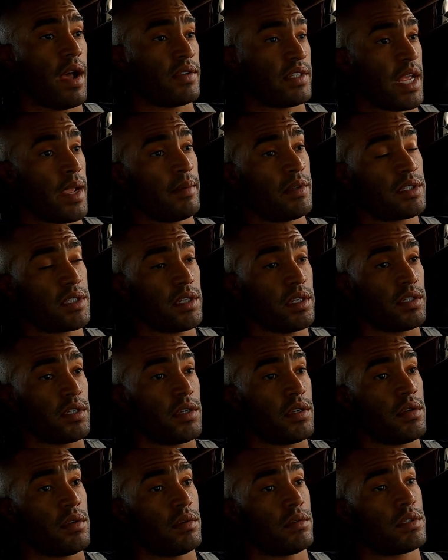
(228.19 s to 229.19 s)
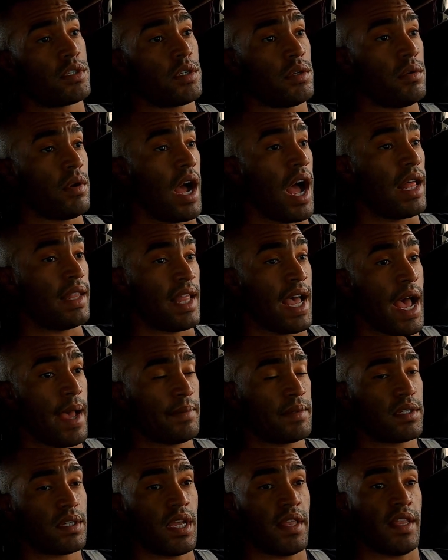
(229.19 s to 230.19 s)
I was able to do two hot
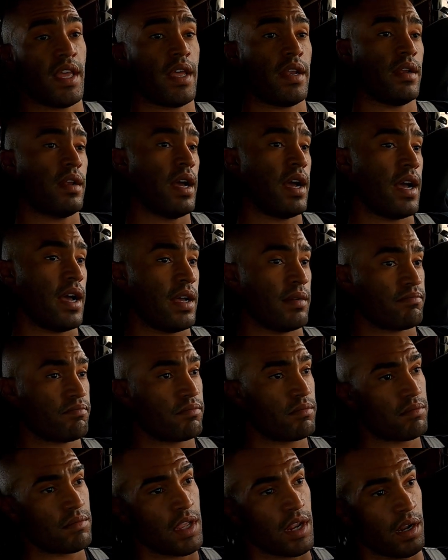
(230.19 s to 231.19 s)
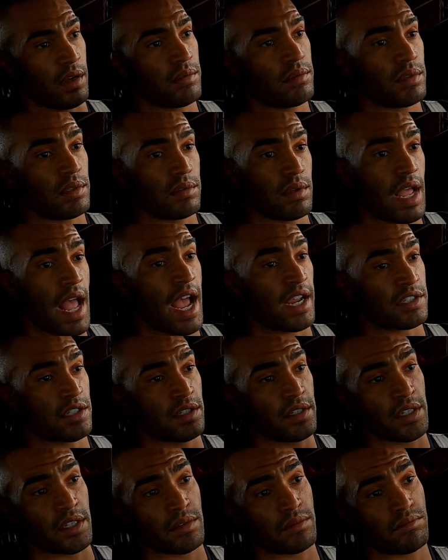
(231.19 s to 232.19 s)
laps, and then, uh, you know,
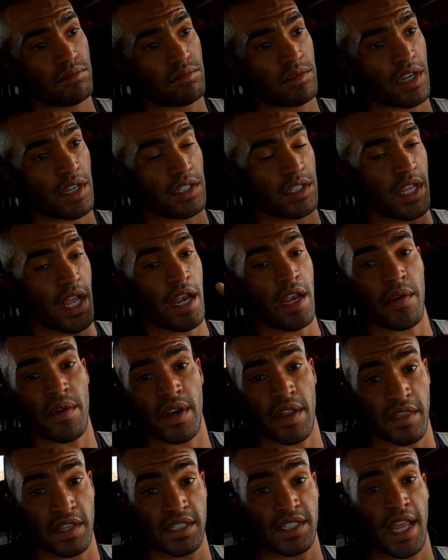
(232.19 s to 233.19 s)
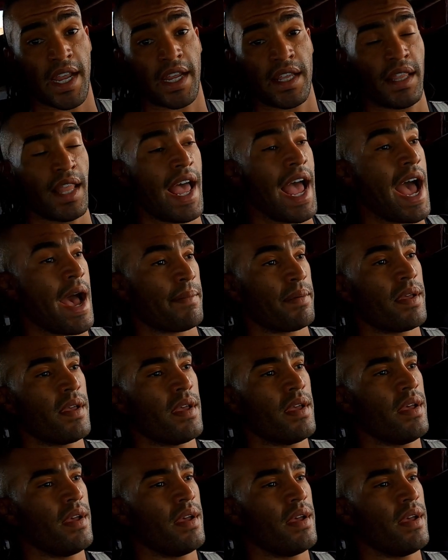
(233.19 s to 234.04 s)
actually continue into the second lap.